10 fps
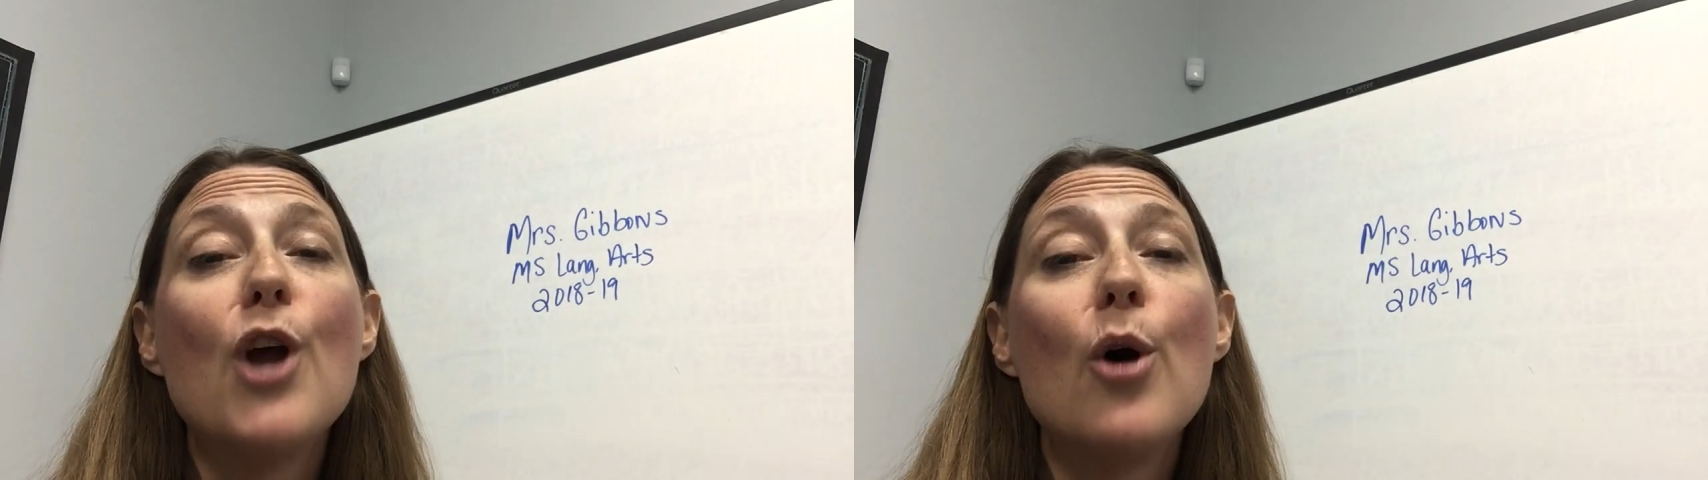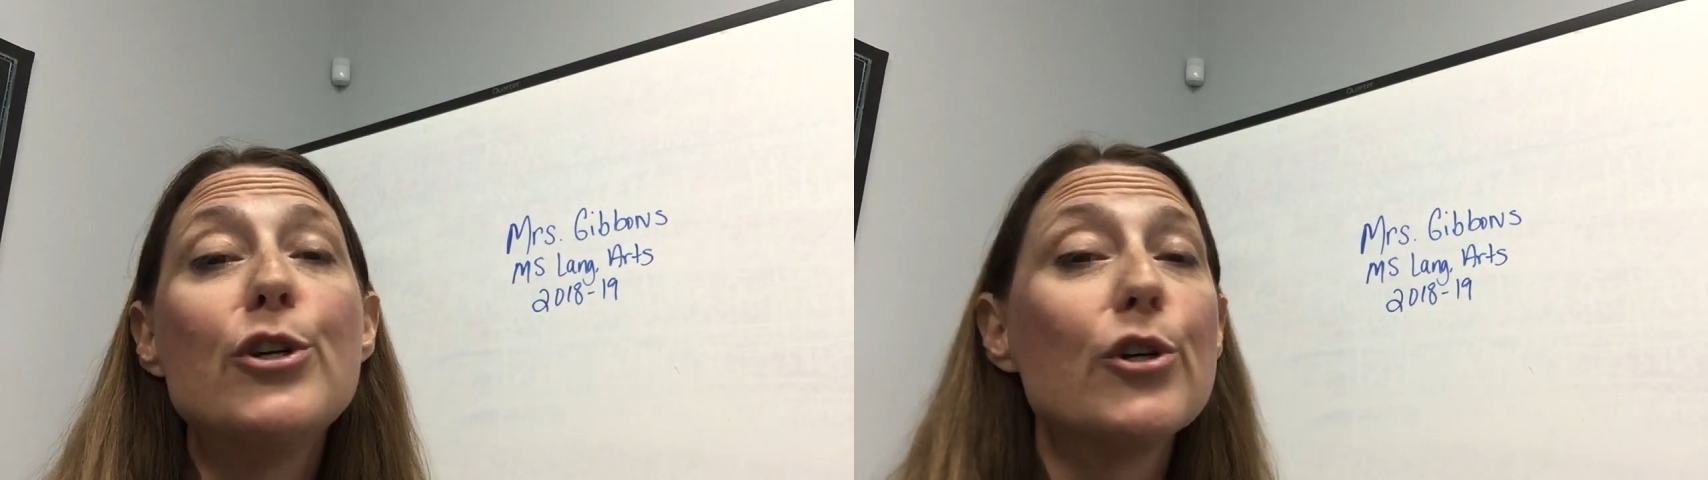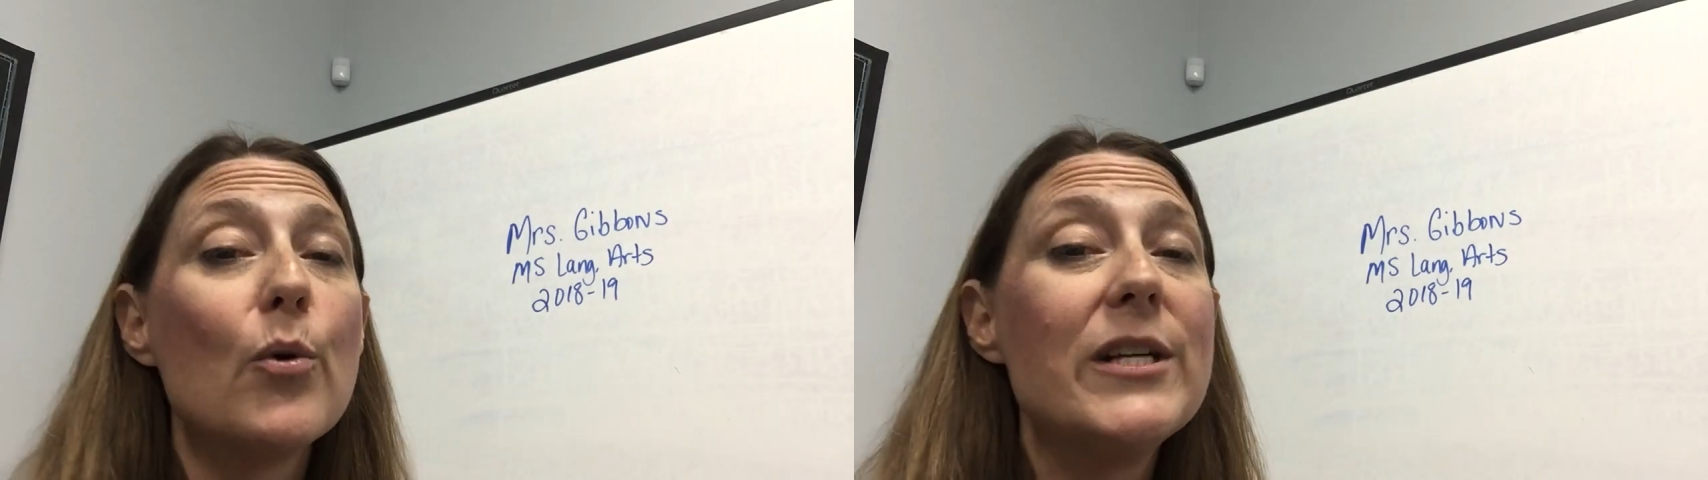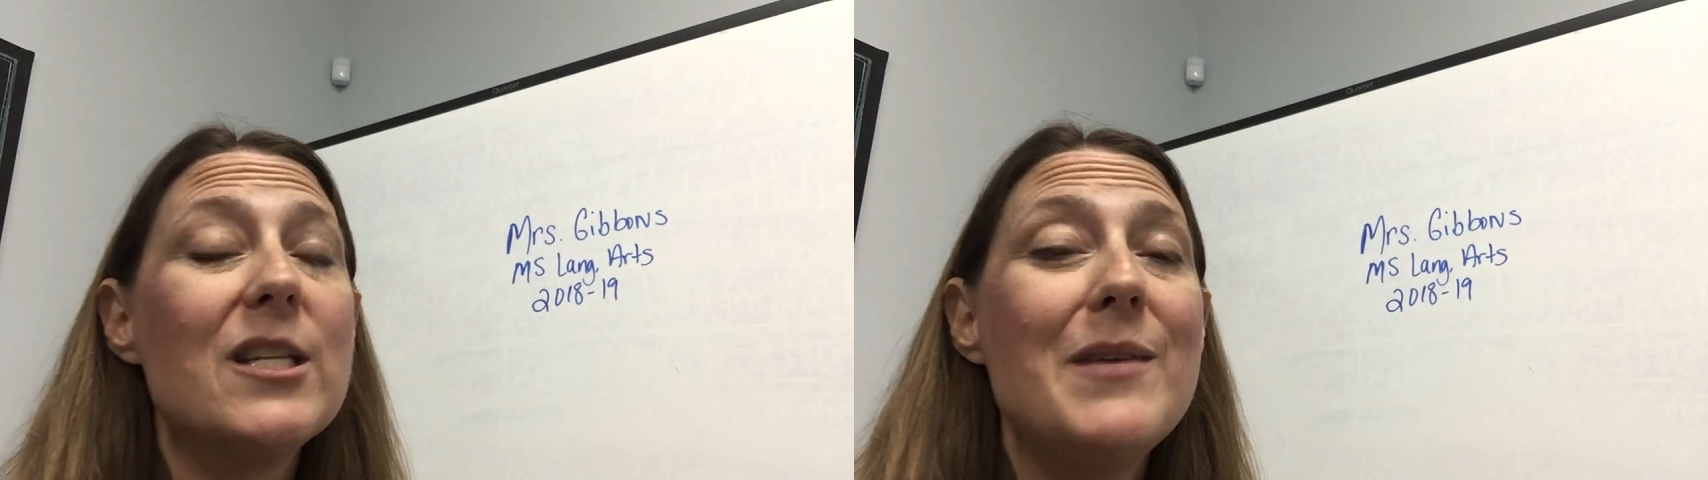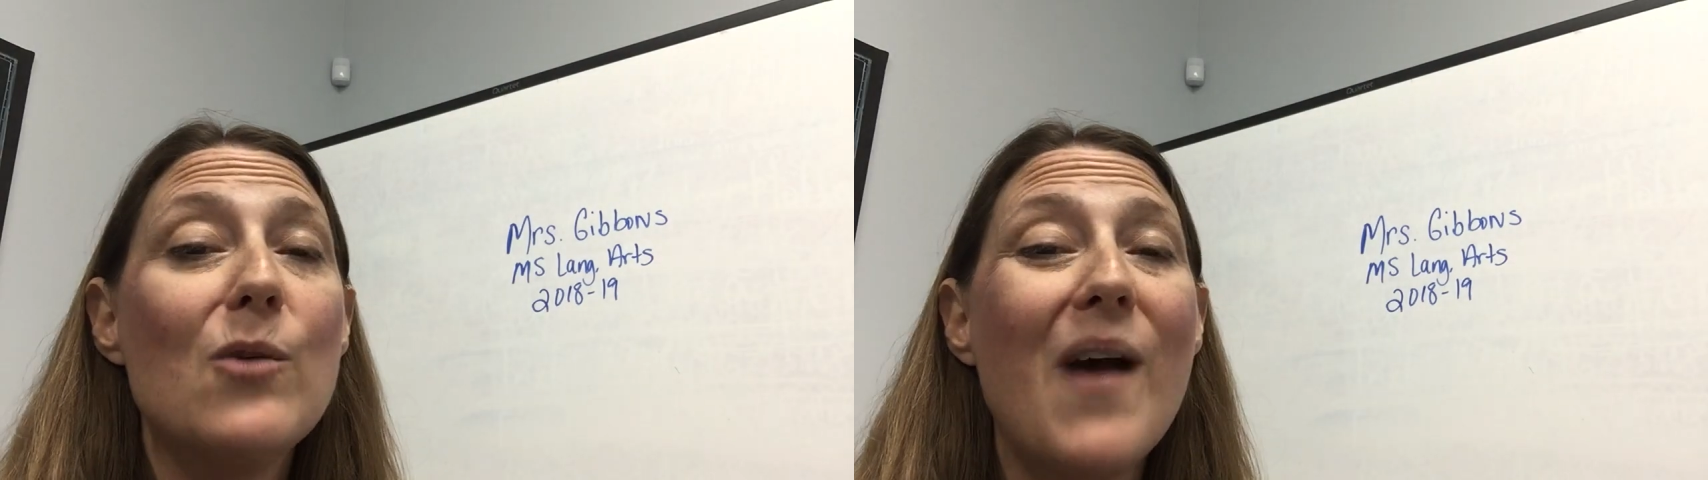know you're going
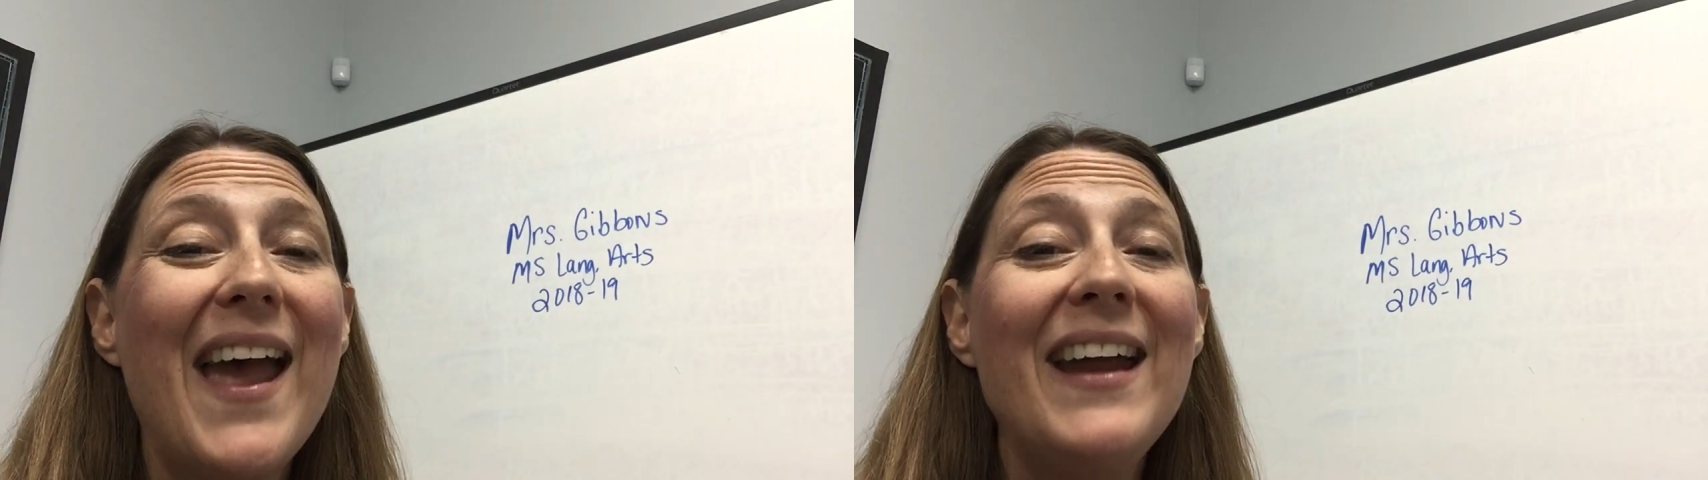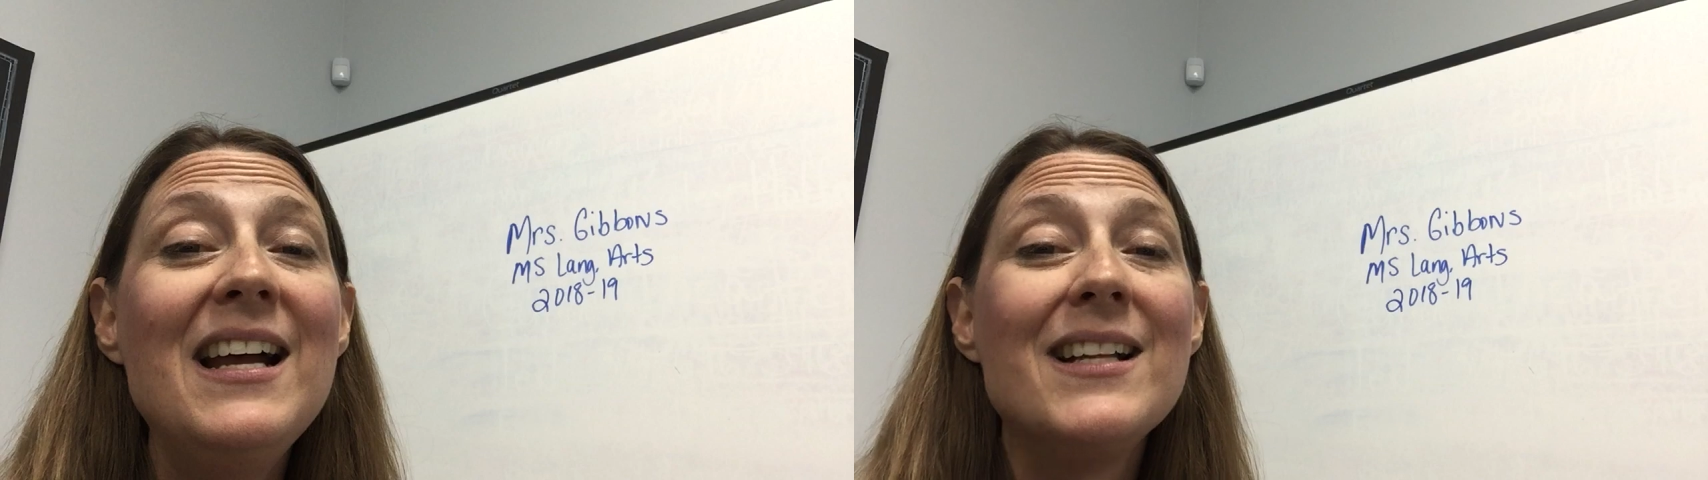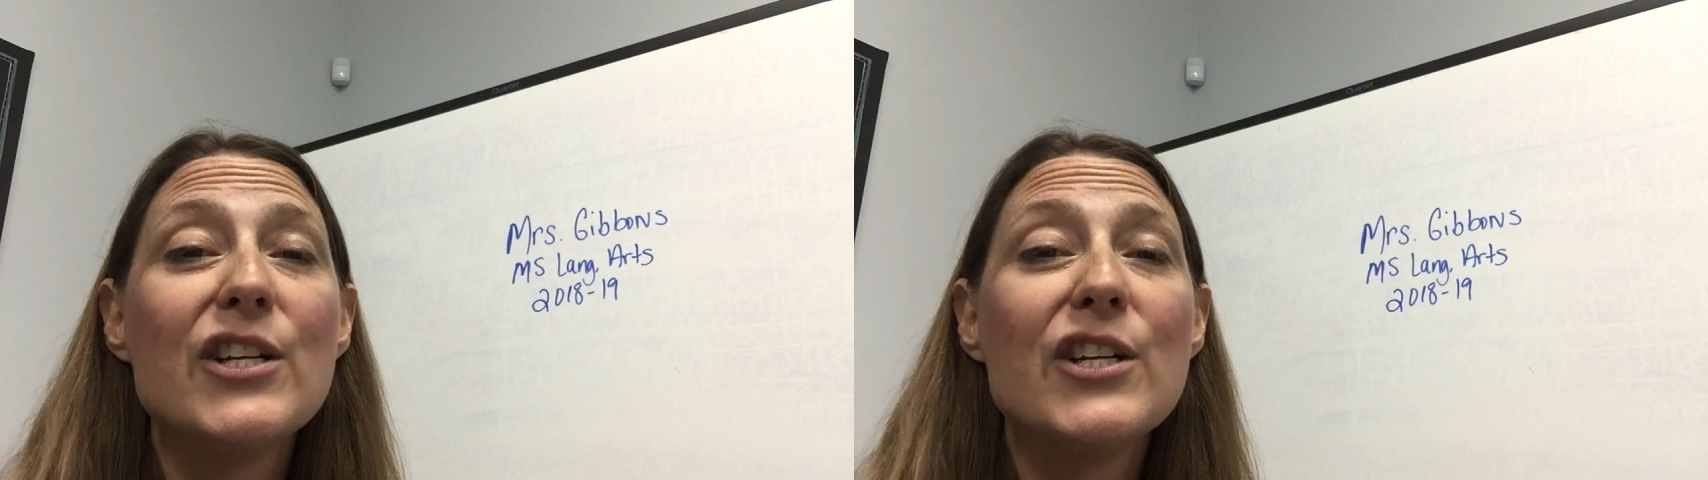to be away,